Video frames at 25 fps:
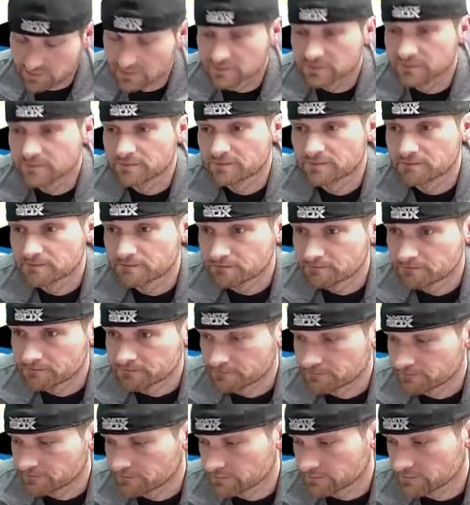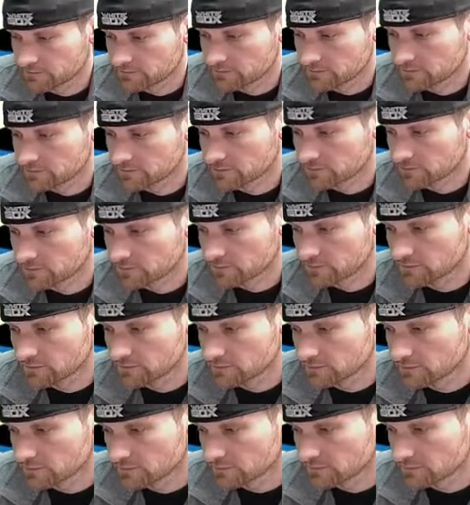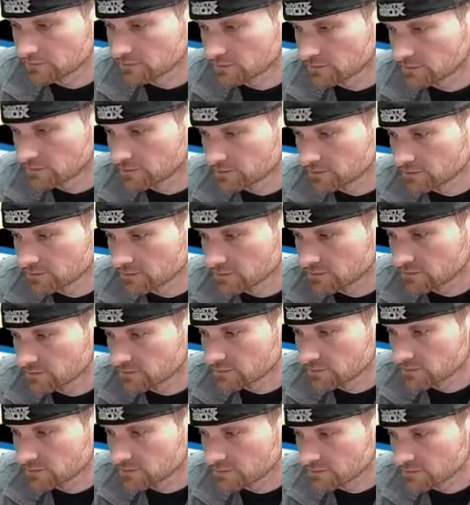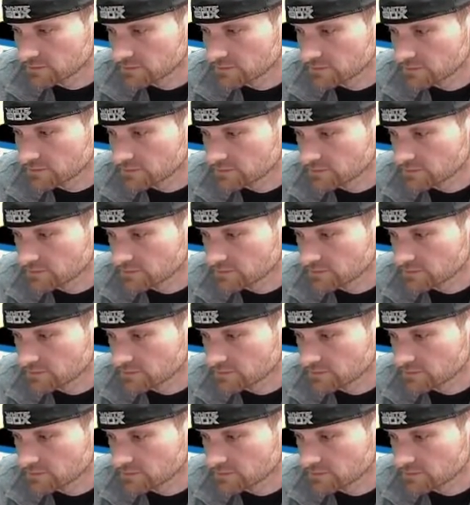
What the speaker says: (silence)